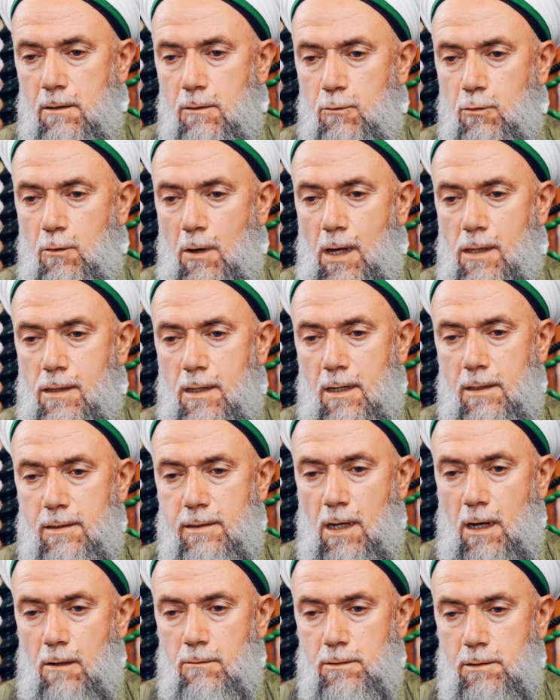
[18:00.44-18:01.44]

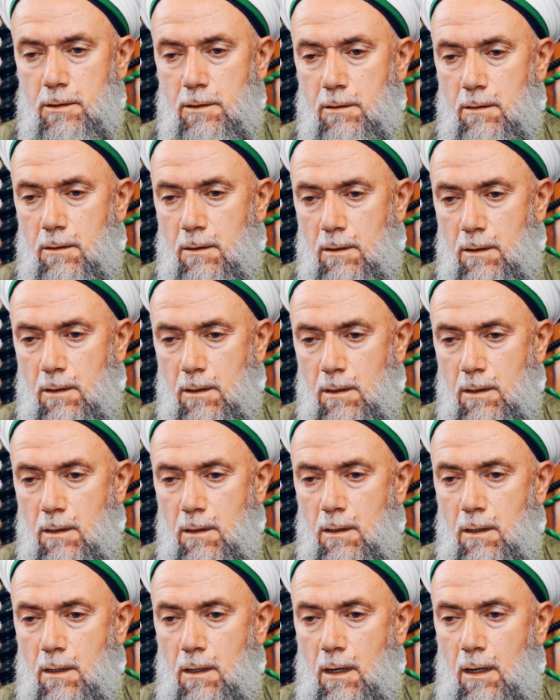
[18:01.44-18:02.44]
200,000
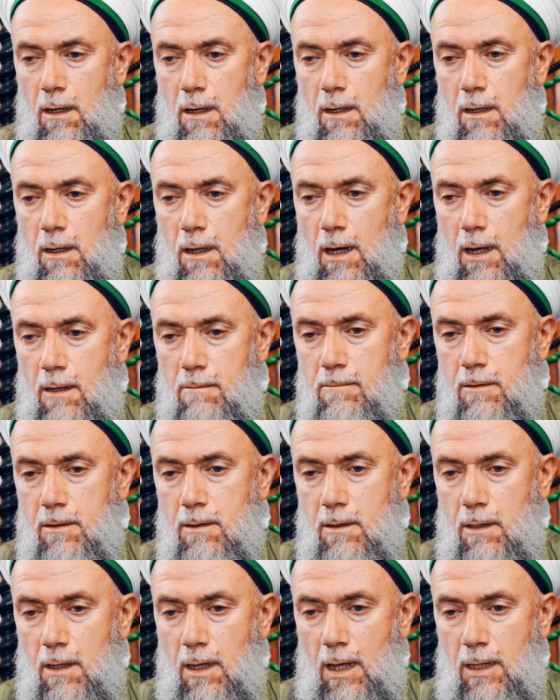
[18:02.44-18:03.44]

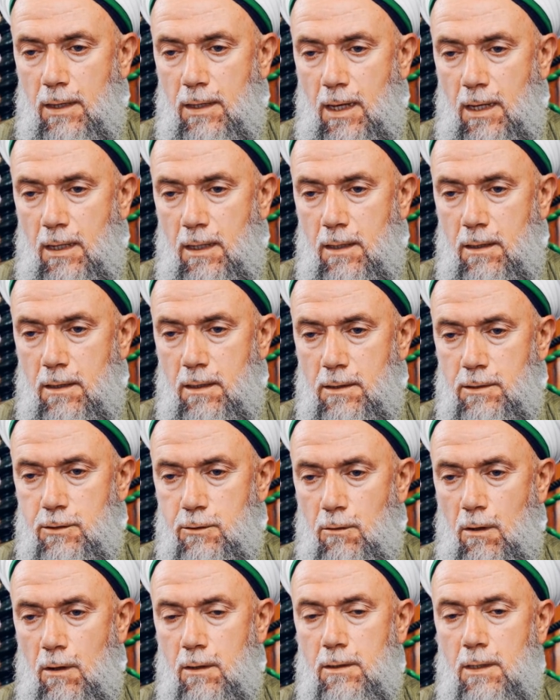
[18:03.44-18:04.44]
army, and they
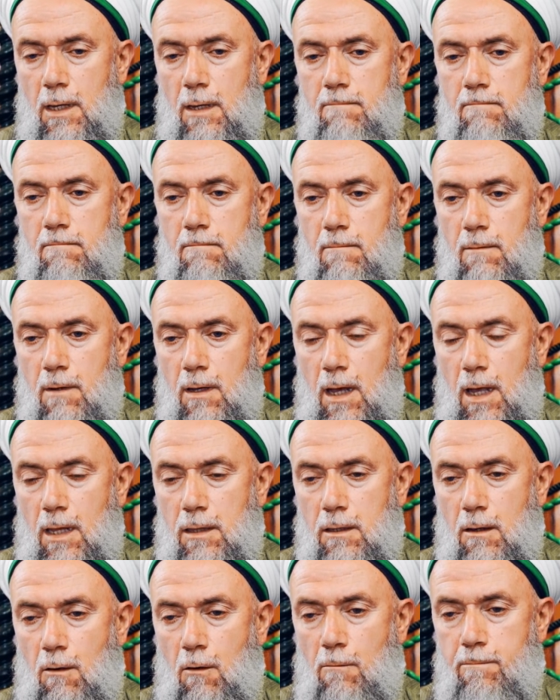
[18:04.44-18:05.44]
destroyed them
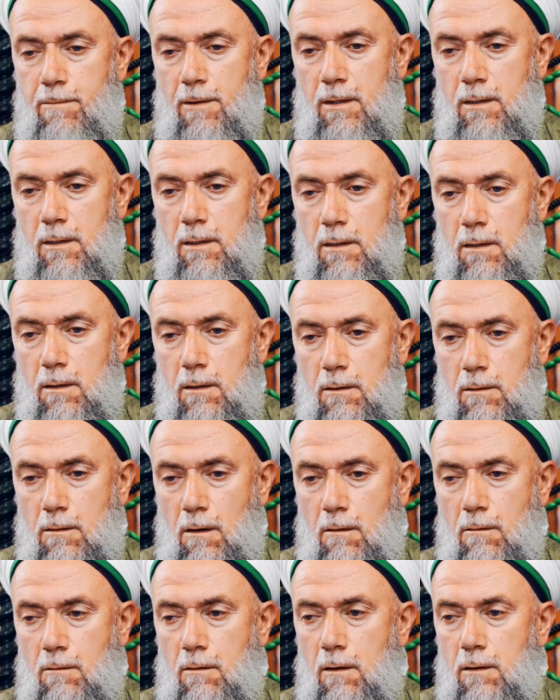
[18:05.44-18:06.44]
and open
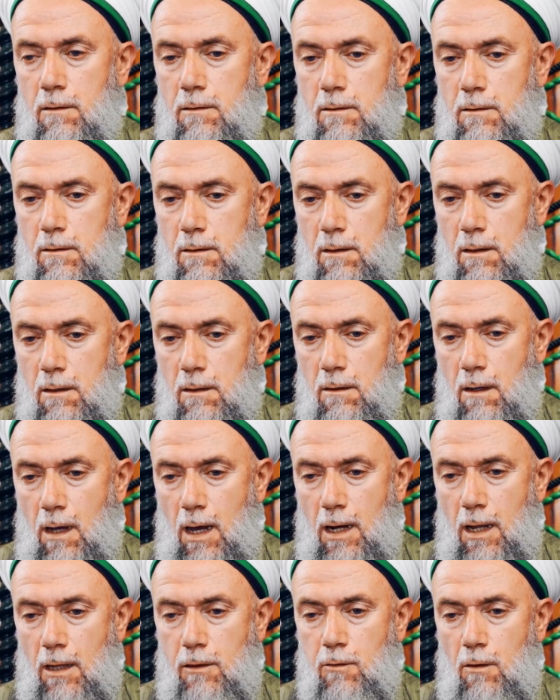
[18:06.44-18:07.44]
conquered
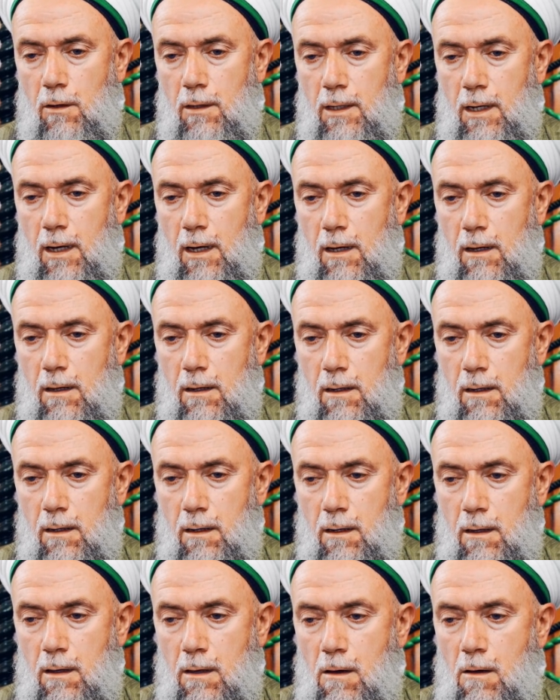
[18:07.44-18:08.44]
Anatolia.
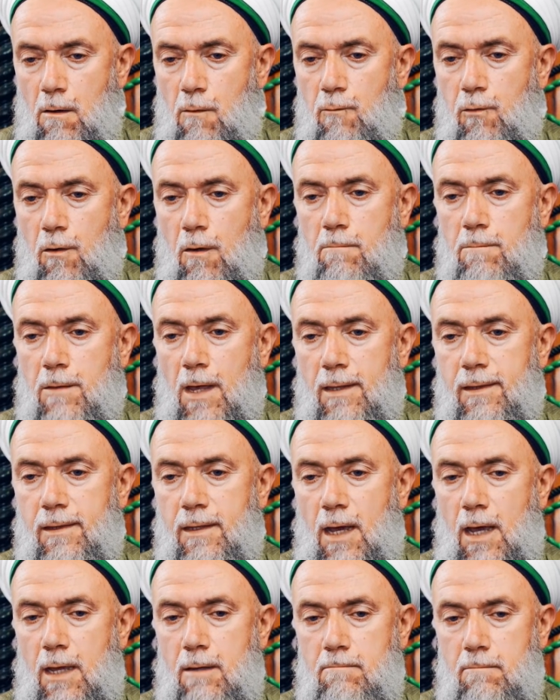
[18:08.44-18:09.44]
From that
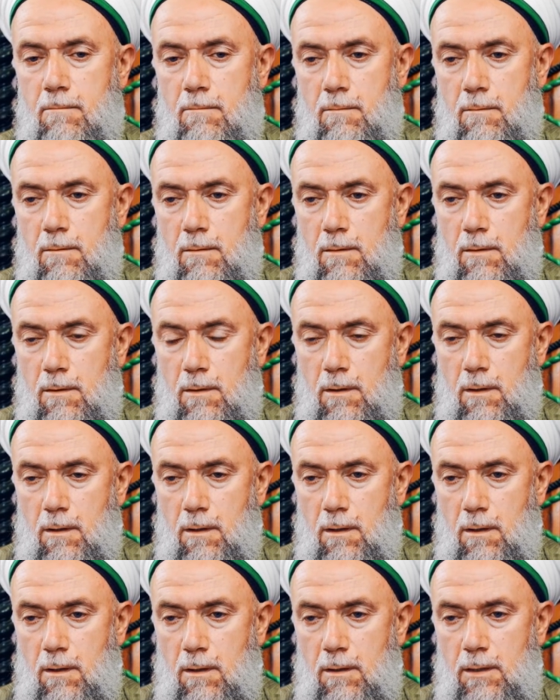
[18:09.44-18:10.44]
time,
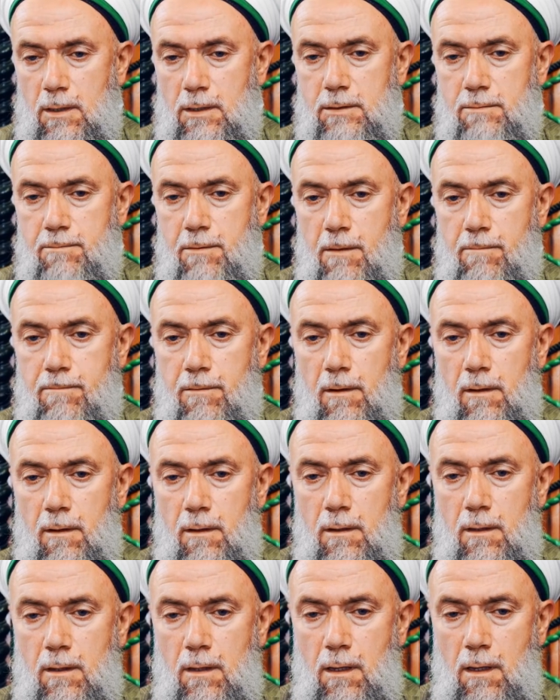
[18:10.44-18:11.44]
these
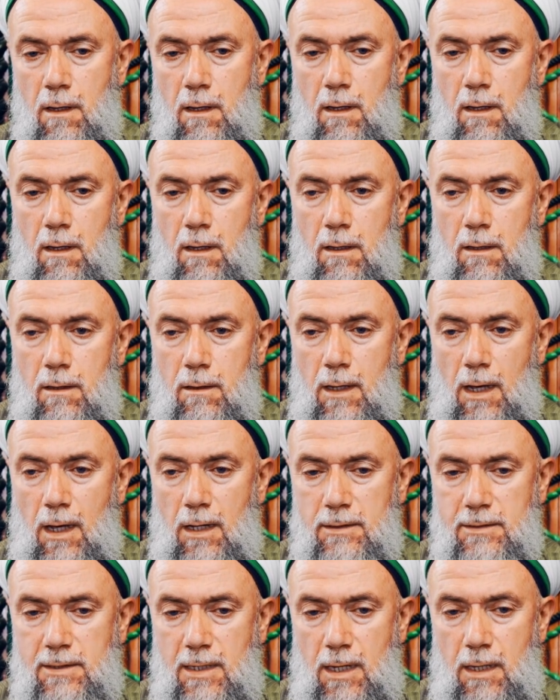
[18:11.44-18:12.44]
people, they
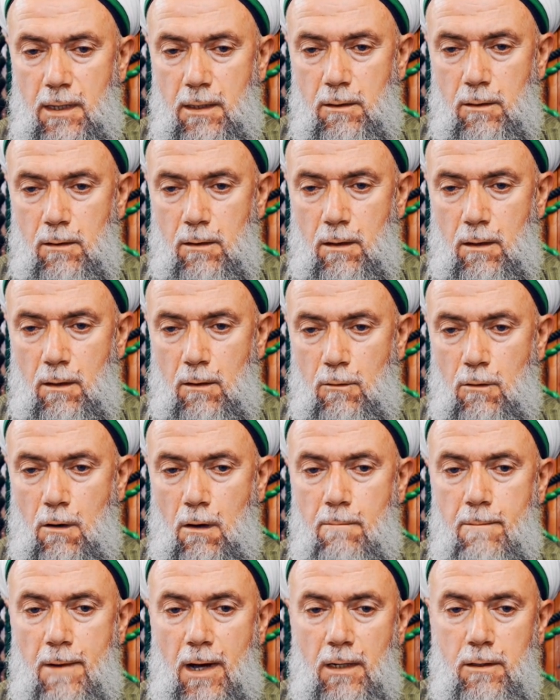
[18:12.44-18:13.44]
are saying,
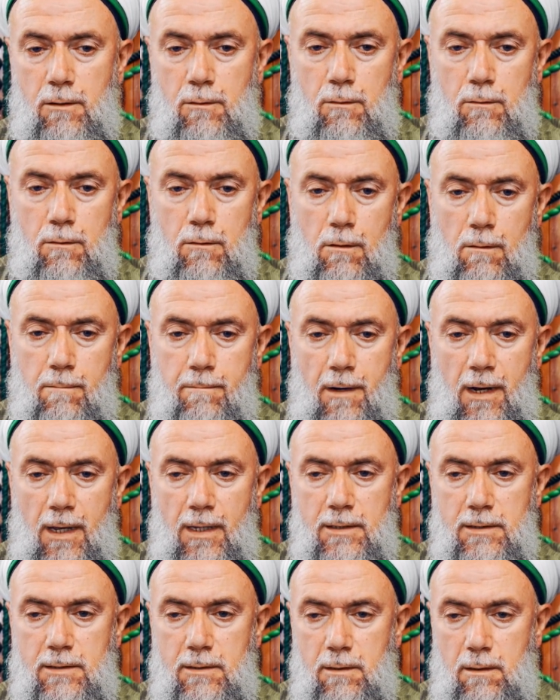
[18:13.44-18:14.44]
go back to your
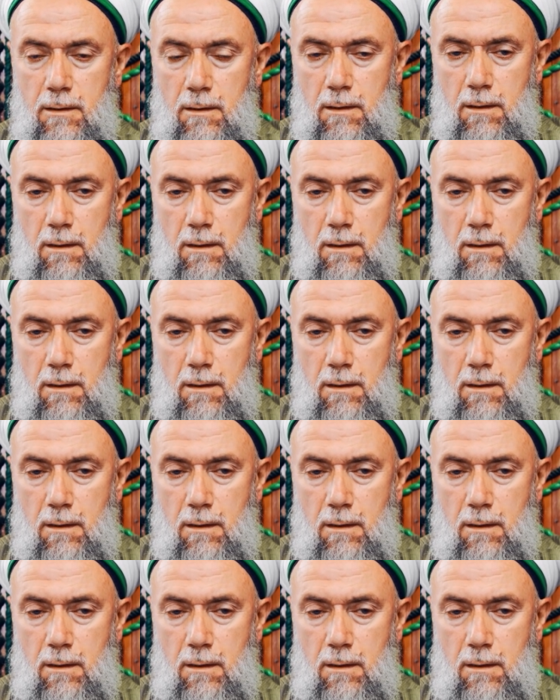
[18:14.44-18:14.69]
place,